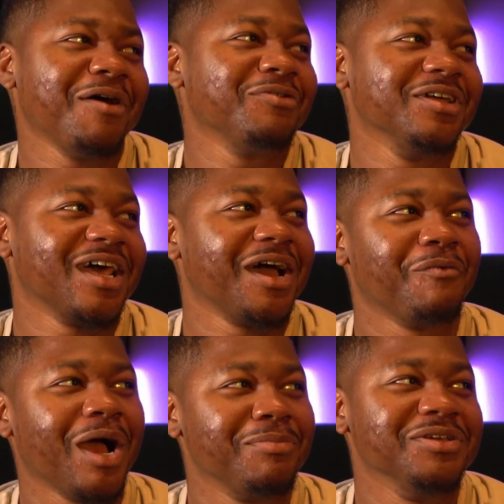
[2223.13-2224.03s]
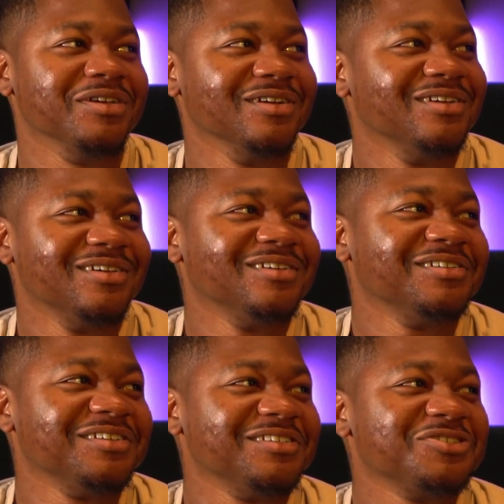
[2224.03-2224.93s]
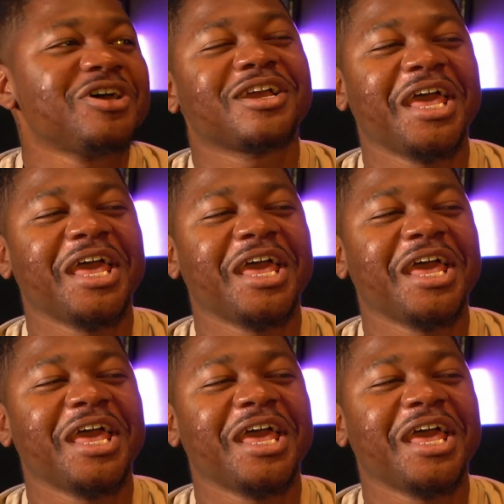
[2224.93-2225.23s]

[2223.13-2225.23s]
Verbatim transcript: I would love to have YB here, since y'all